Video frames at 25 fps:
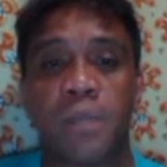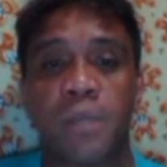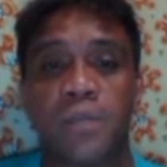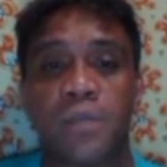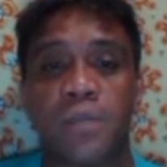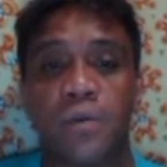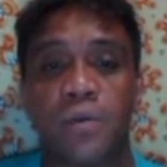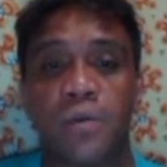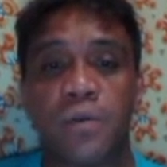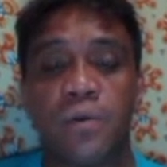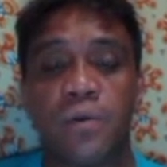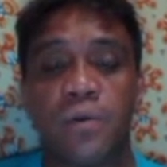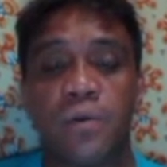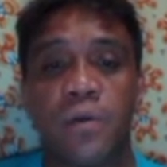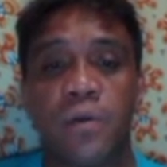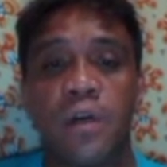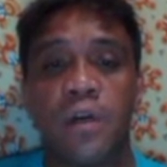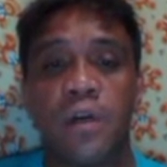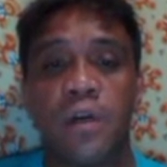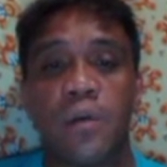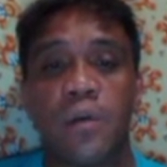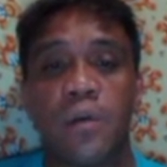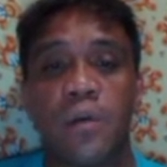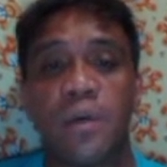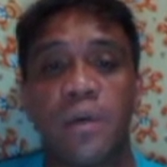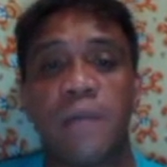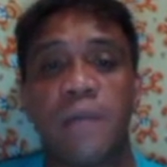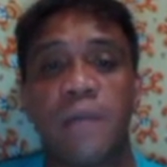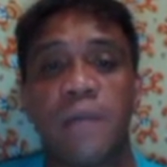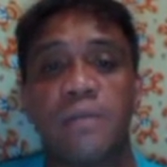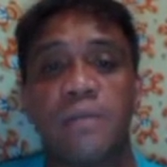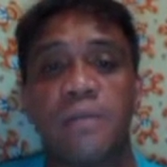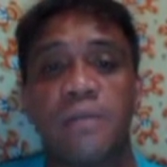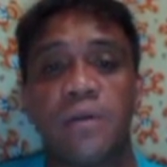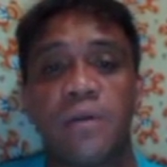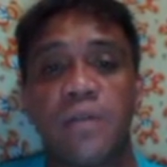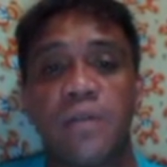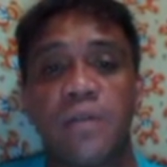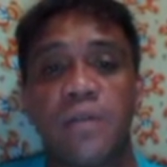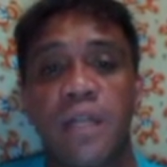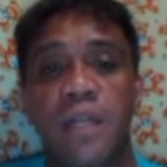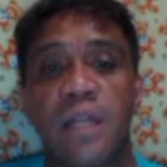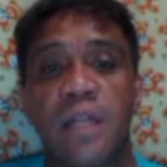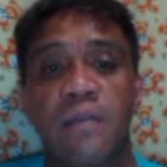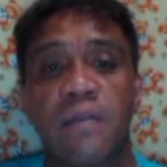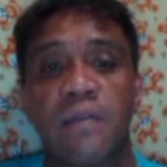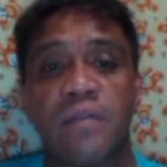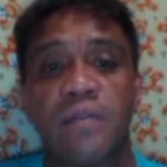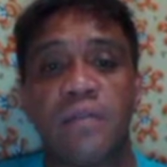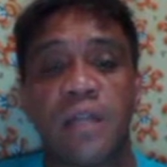So we have now on
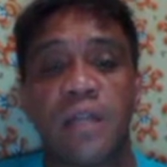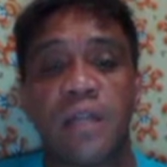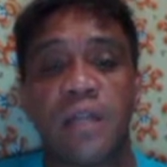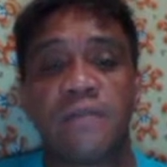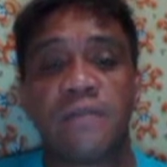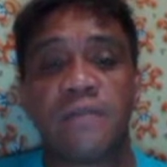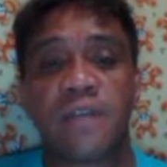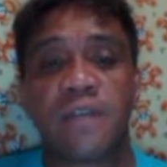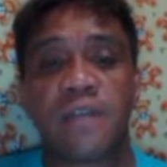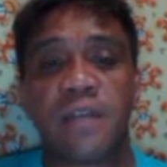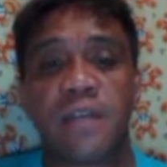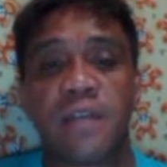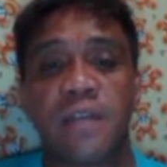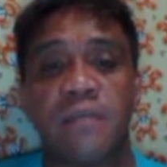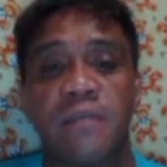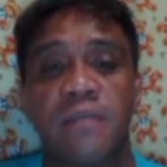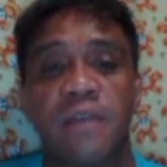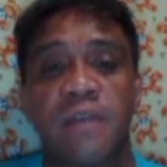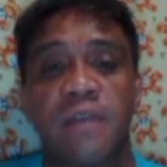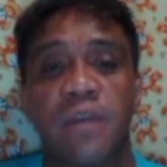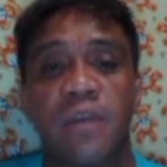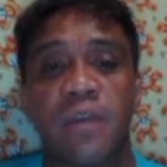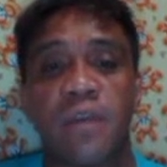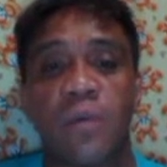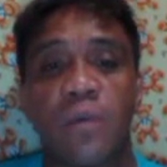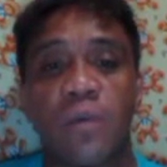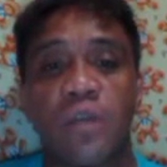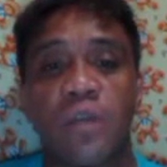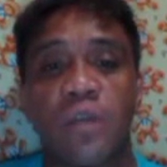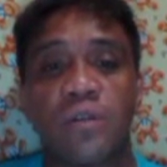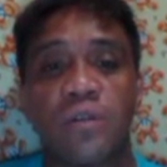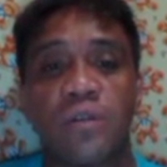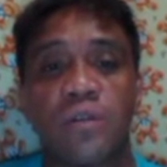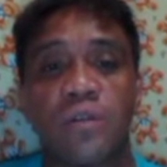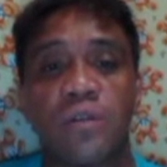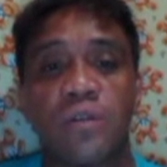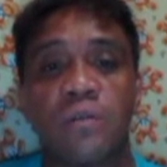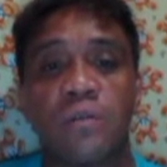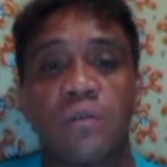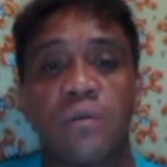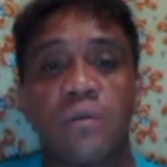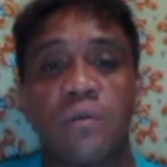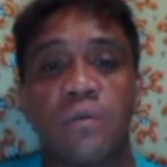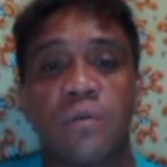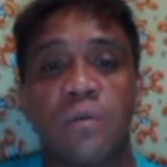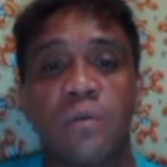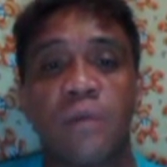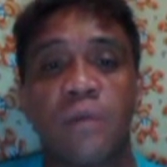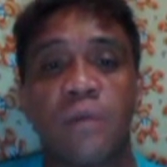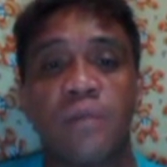the left side of the equation,
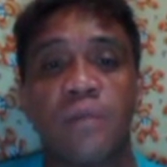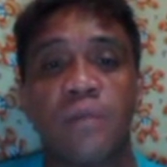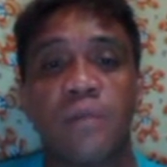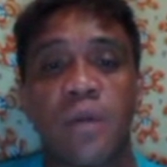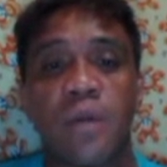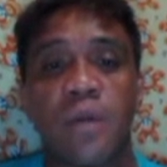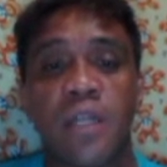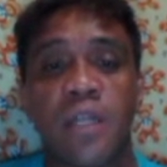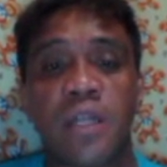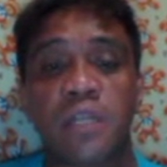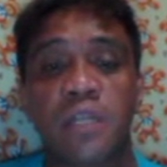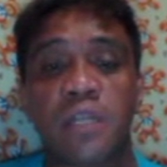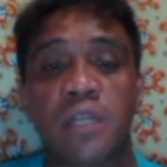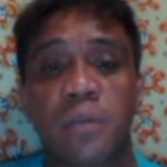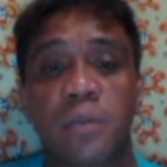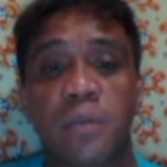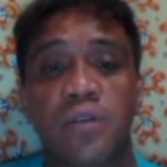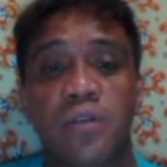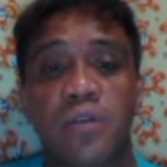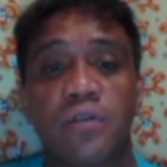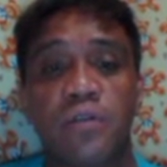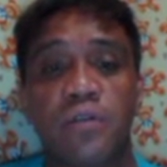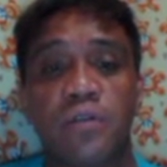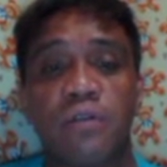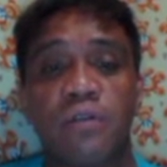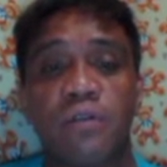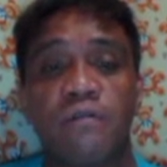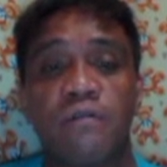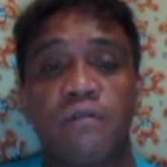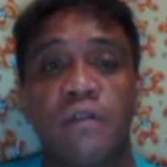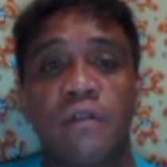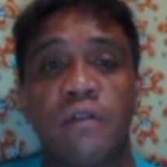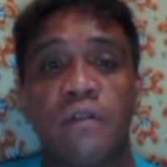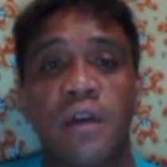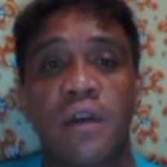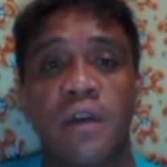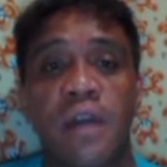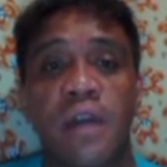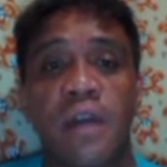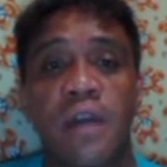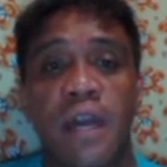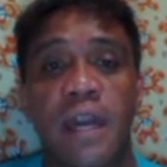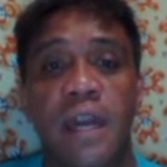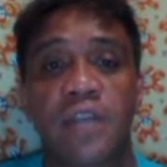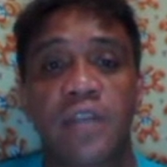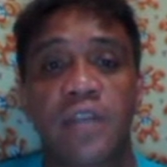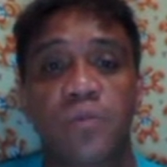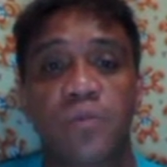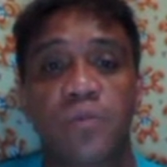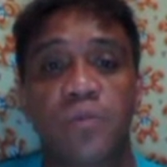we have now an expression of
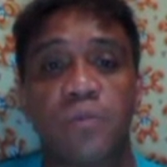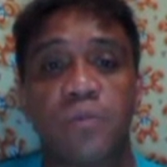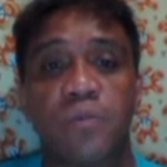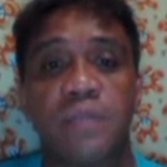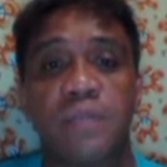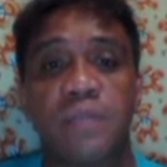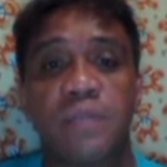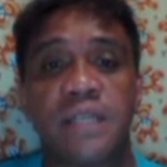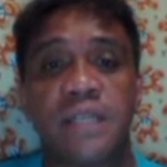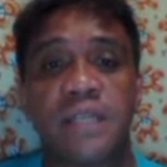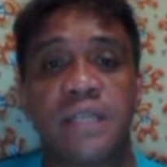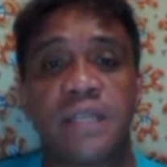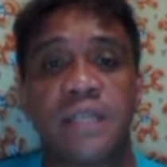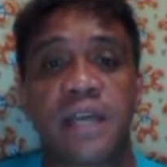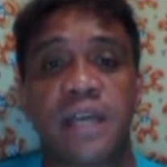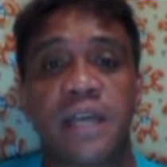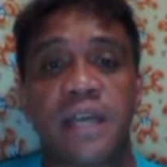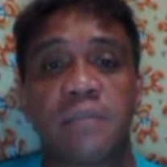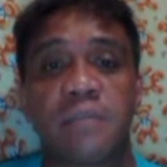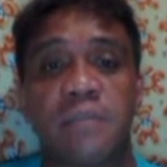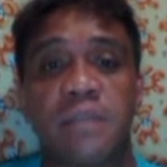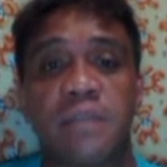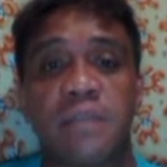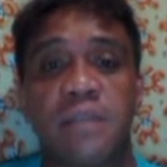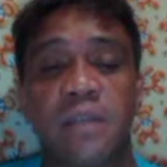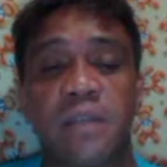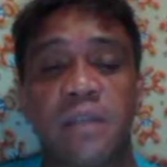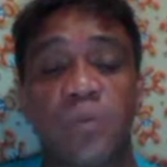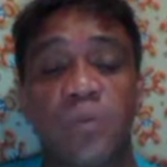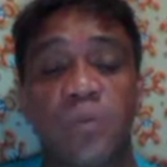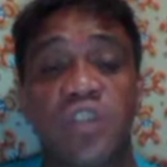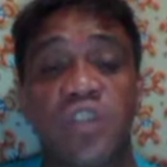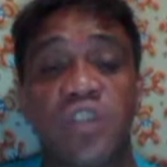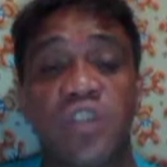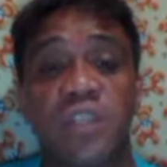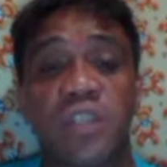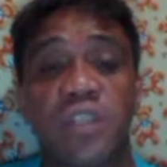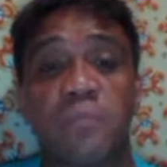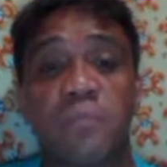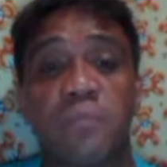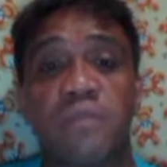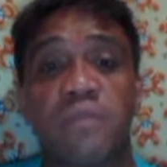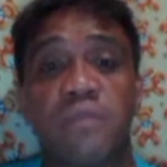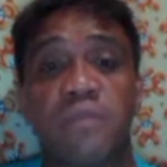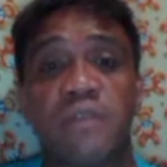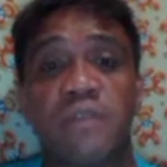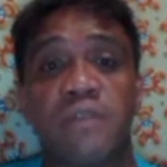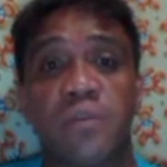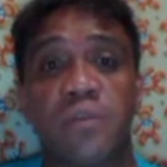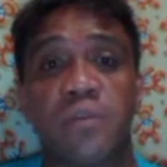x squared plus 6x plus 9, which is the
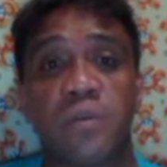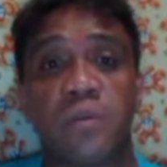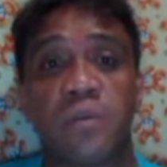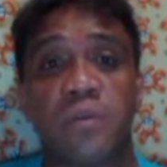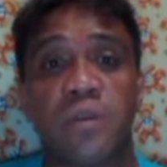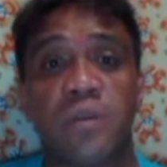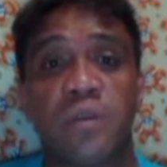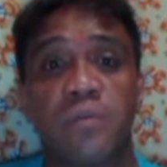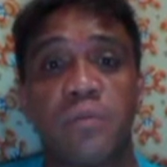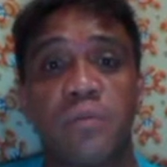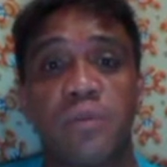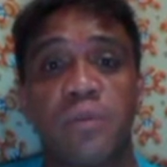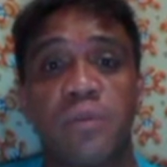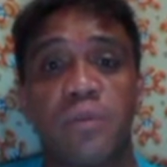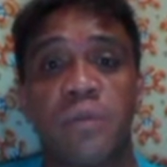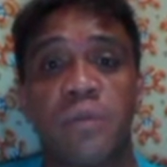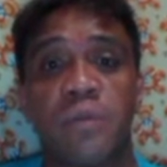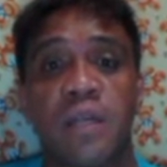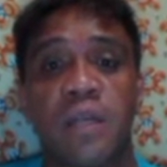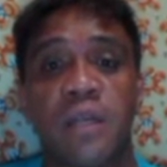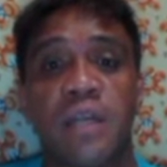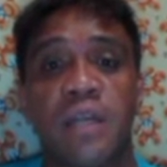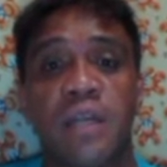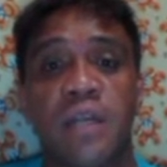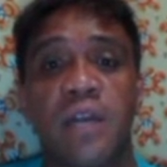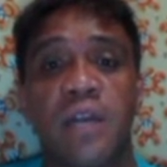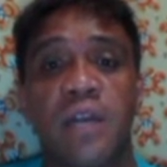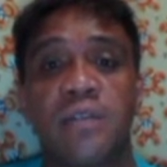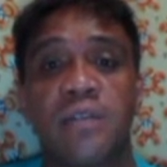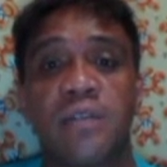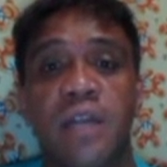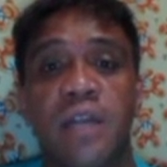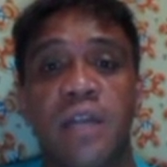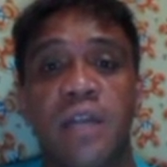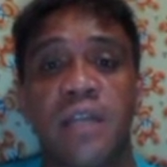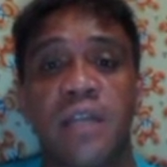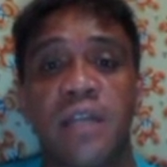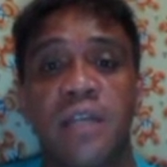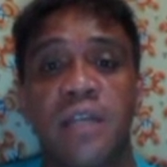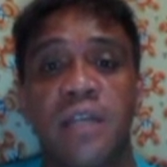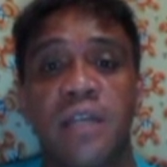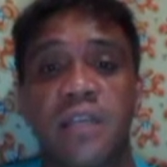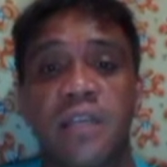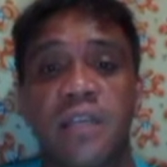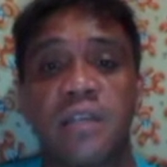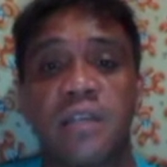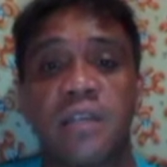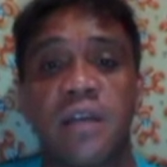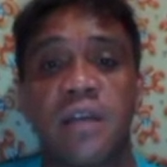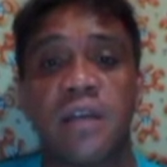perfect square trinomial. And the other side
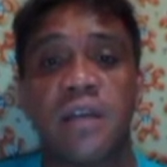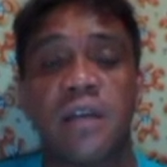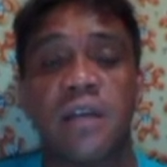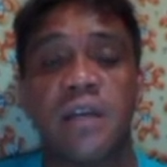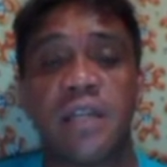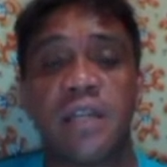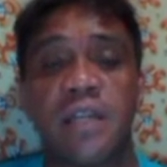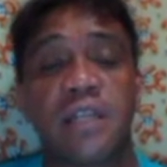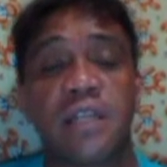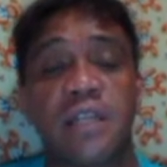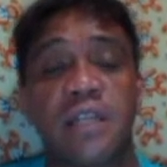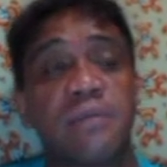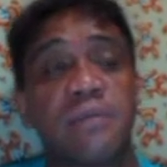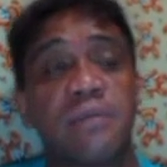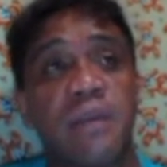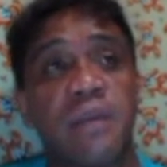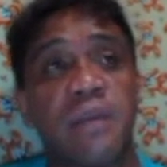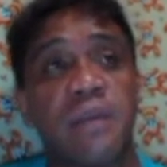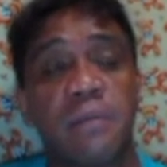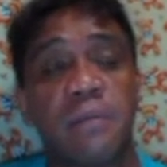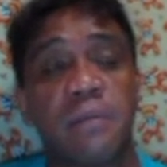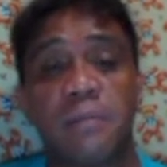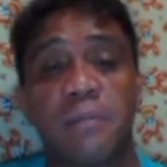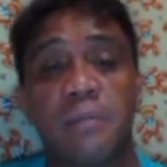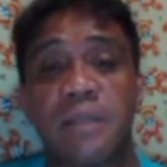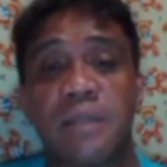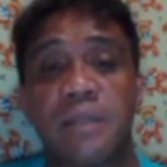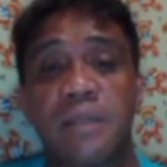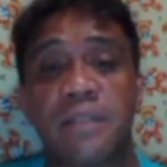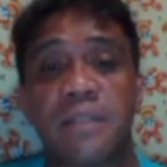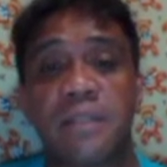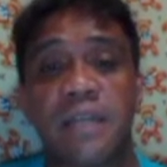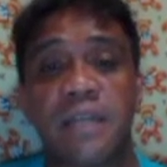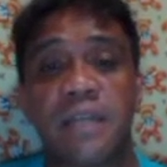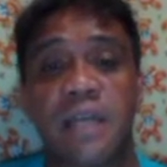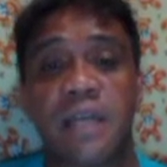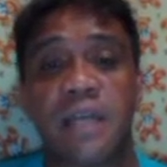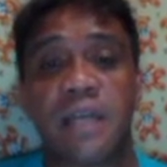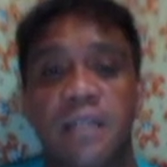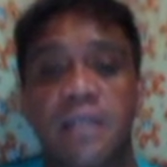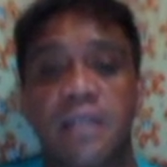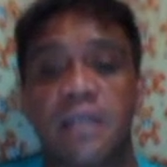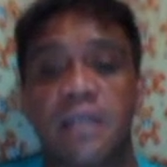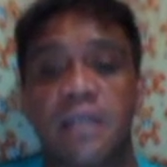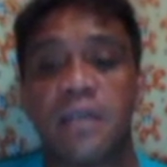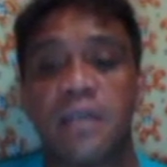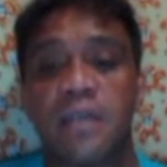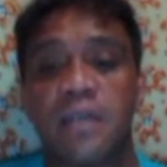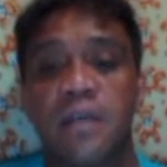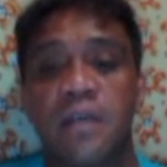is negative 7 plus 9.
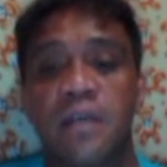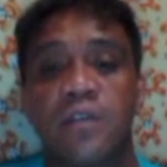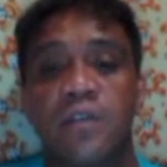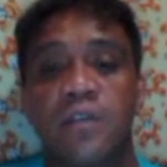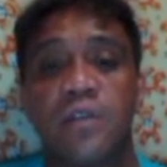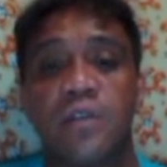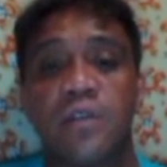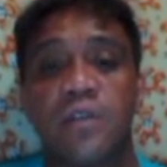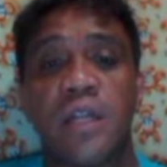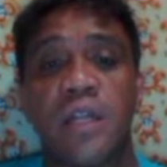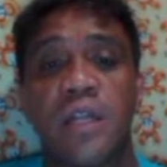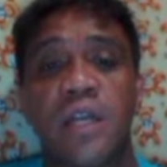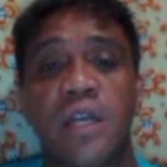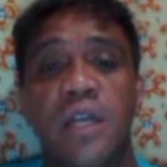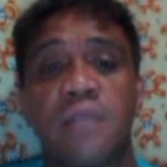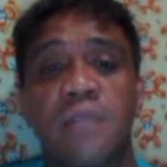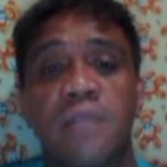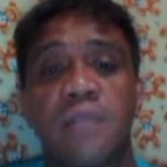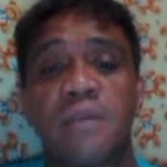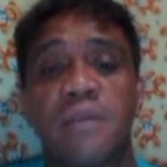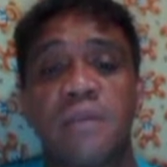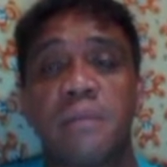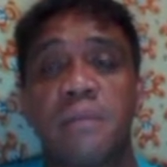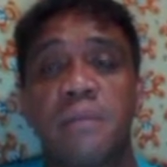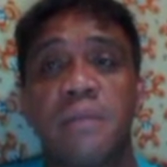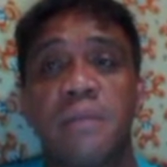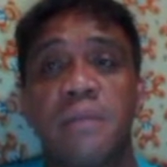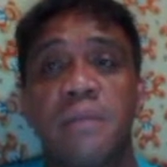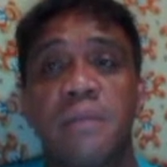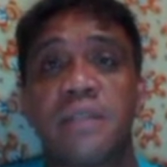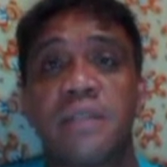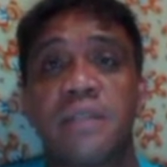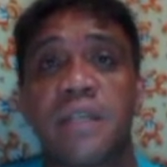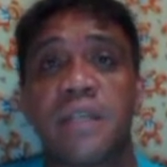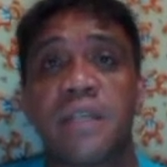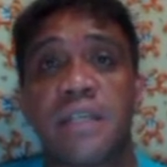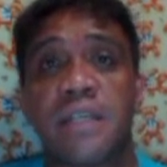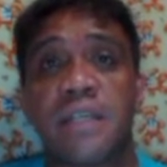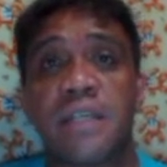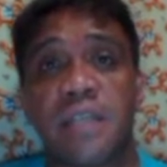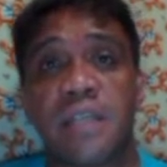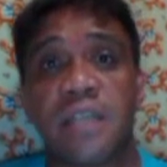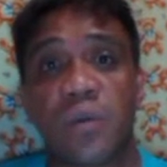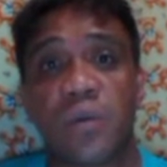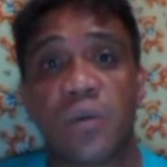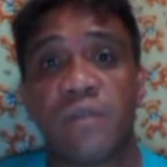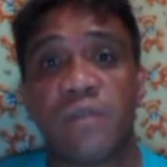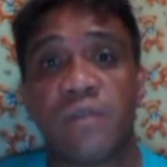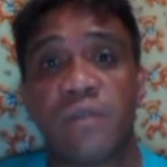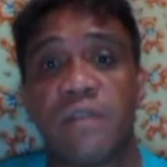So the negative 7 plus 9 is
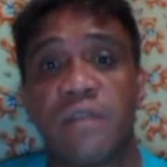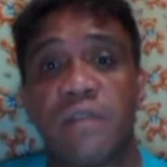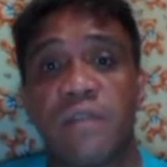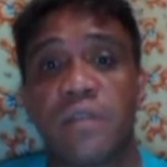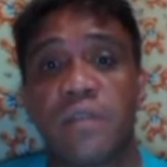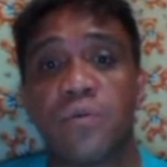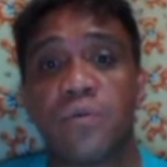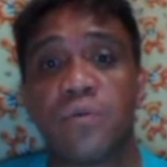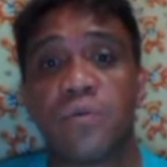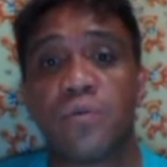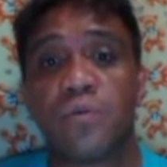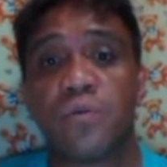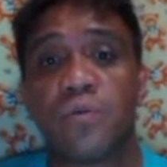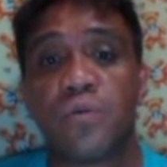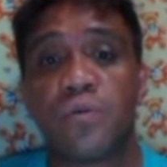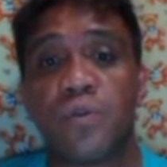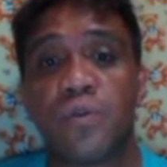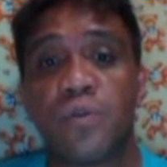equivalent to 2.